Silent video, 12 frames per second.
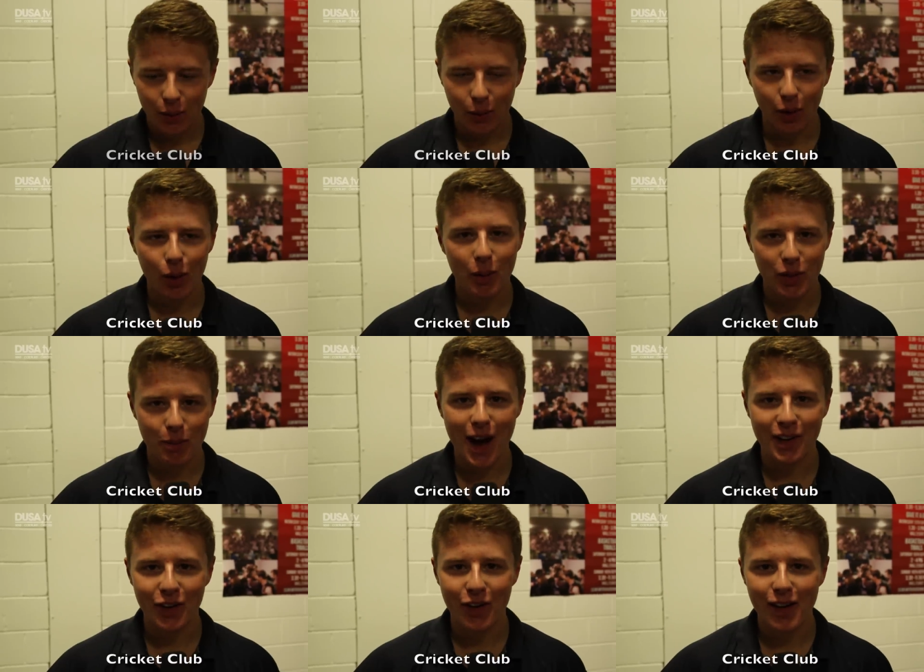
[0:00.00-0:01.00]
We're all about the
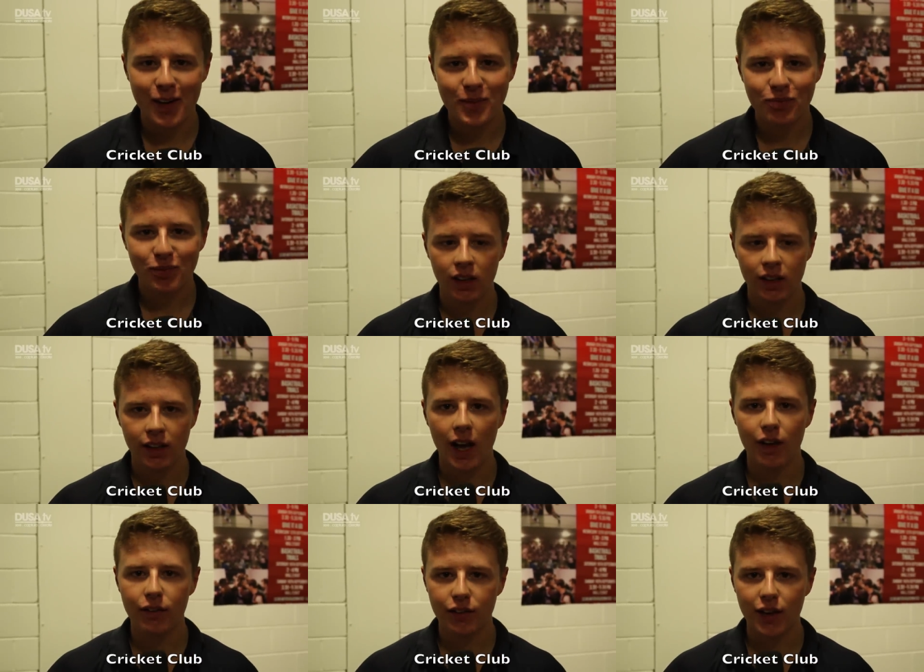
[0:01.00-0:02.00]
banter here.
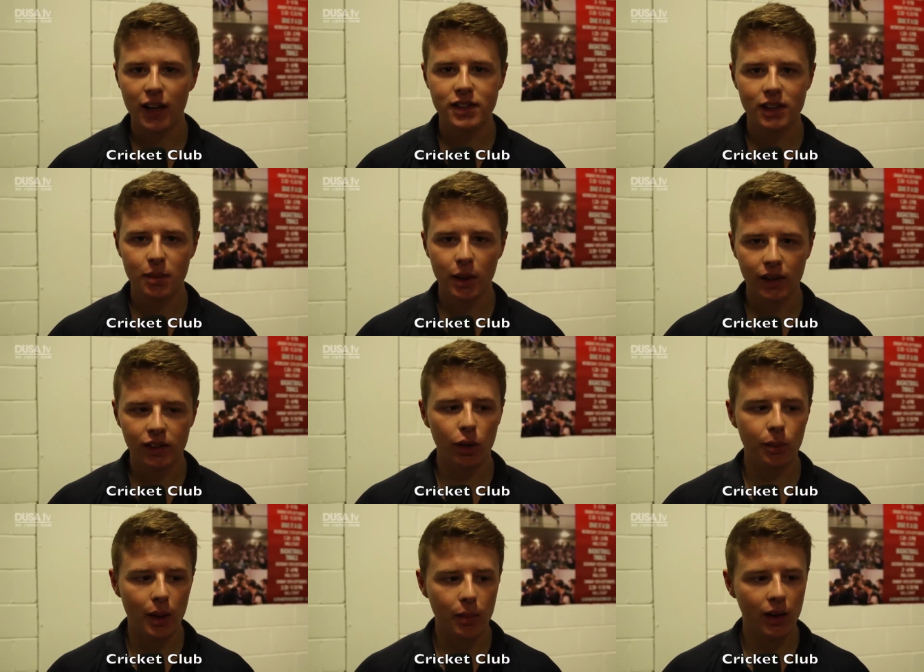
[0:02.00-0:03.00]
Yeah, if you fancy meeting
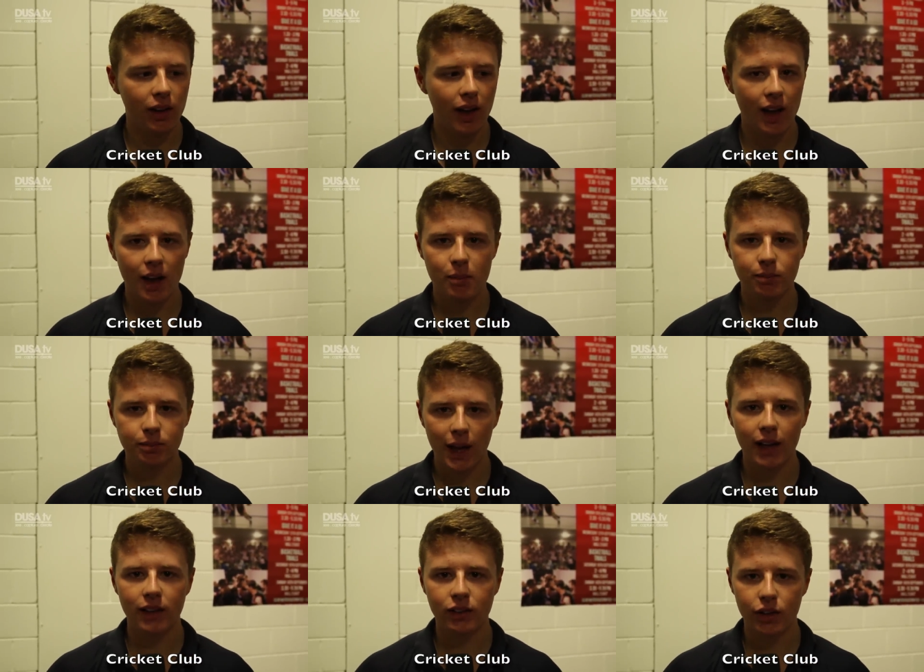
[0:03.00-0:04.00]
good people, um,
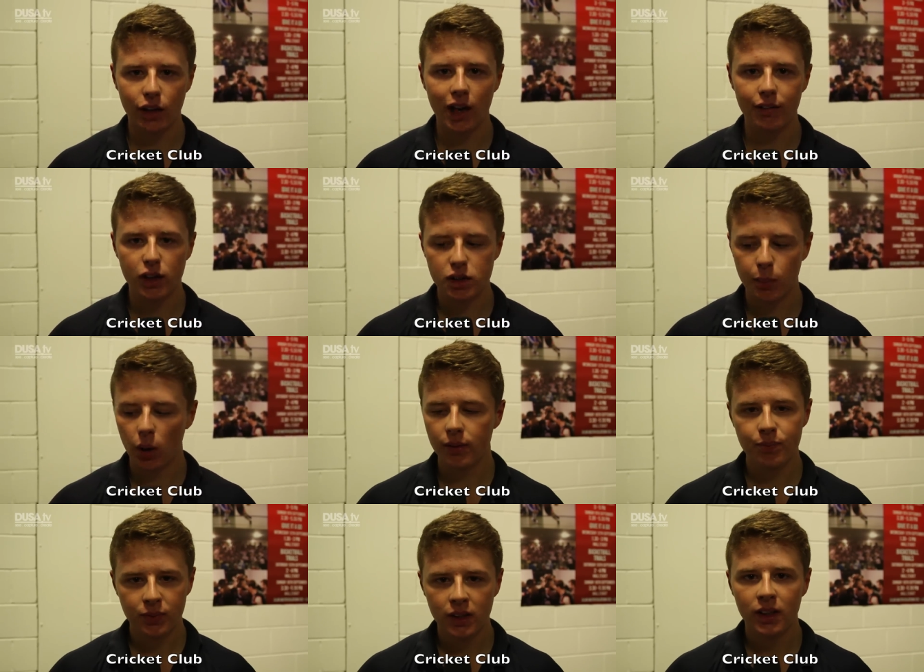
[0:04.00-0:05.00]
playing good level of
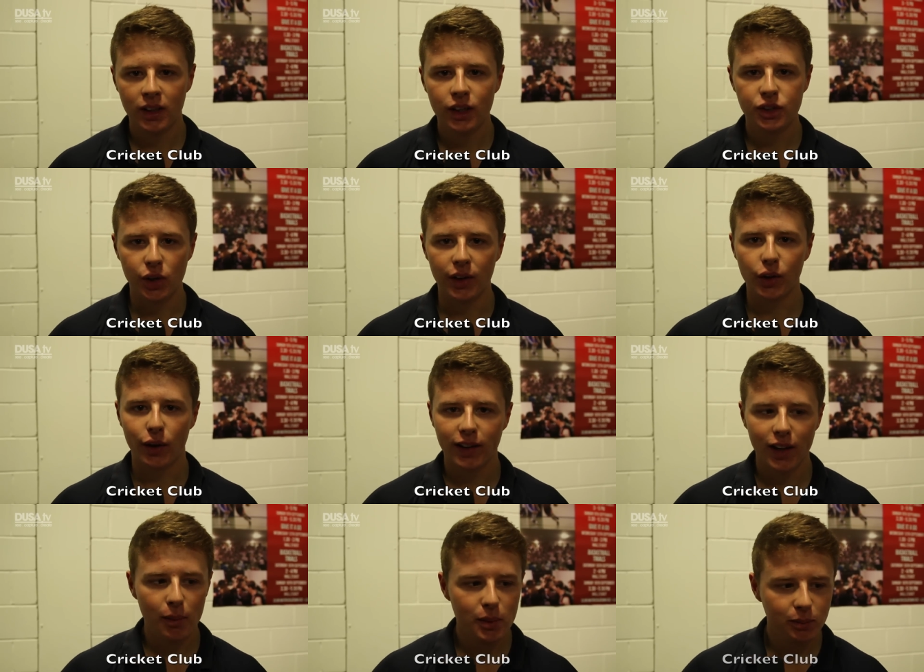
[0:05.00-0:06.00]
sport, join the great
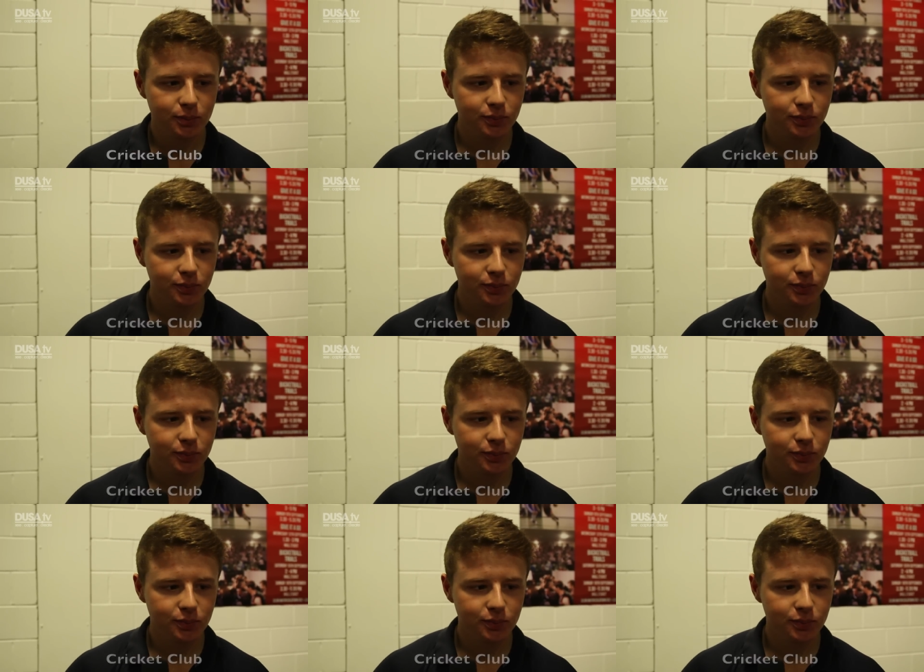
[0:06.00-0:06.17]
club.